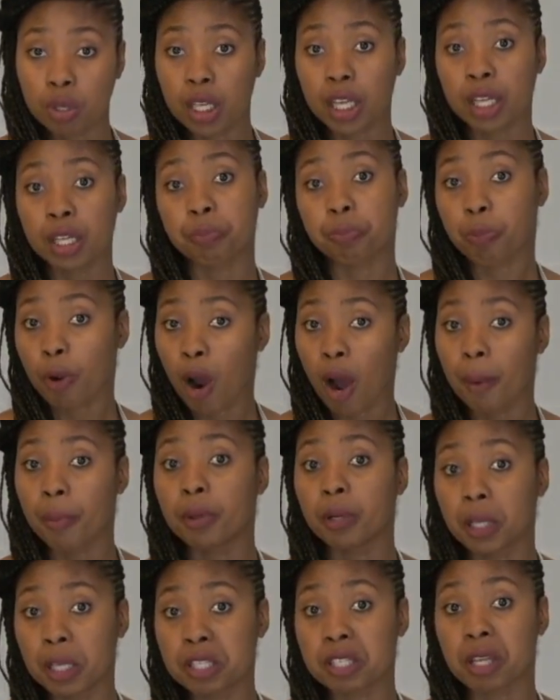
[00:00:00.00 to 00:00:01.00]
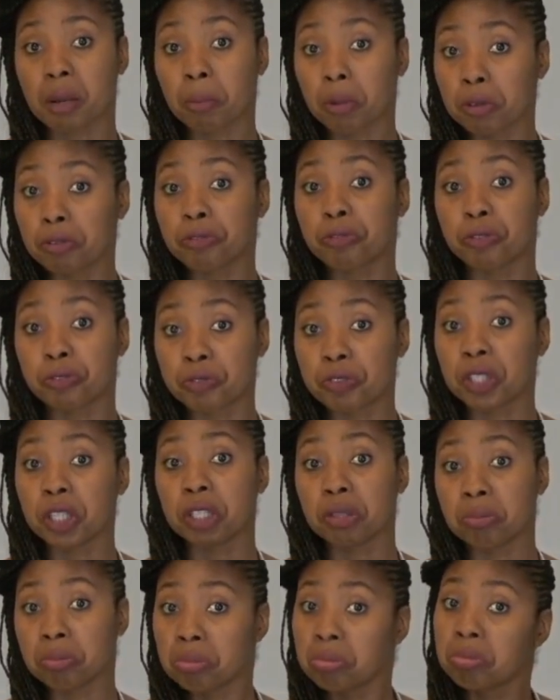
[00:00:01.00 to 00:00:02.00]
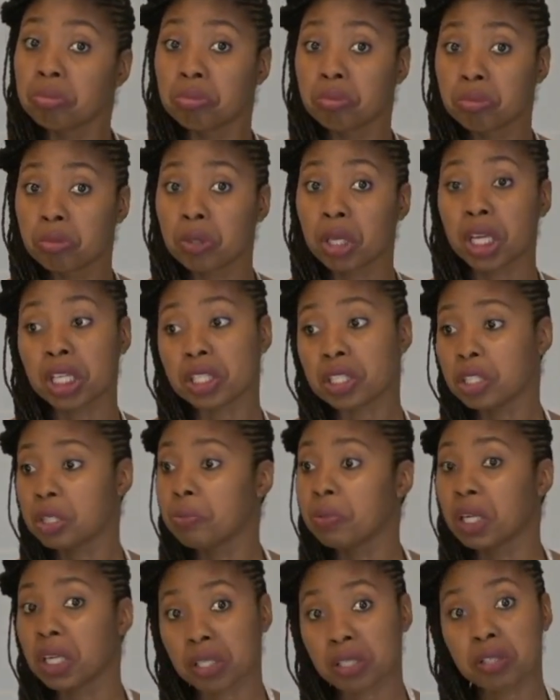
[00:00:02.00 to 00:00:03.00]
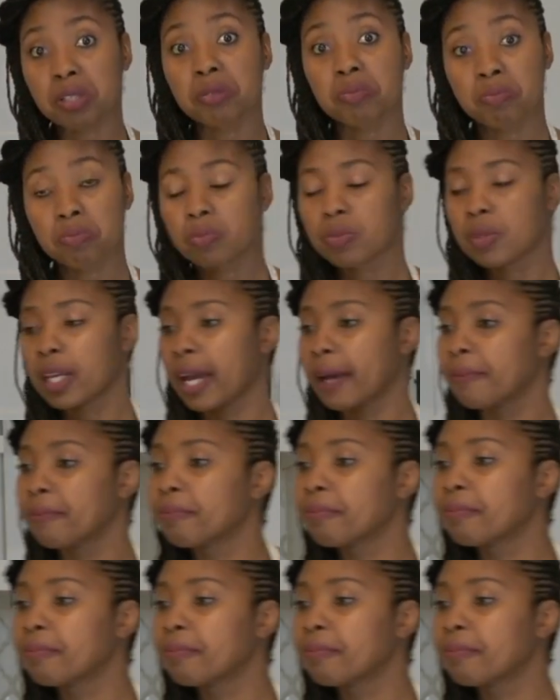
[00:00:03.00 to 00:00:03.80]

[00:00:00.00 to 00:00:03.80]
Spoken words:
it probably is about 15-18 minutes. Yeah.